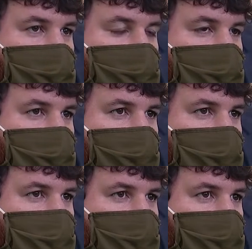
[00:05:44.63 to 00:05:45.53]

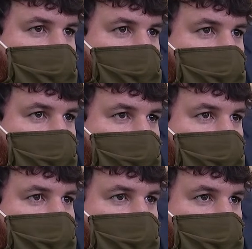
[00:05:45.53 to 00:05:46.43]

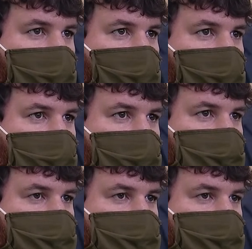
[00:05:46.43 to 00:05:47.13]
(silent)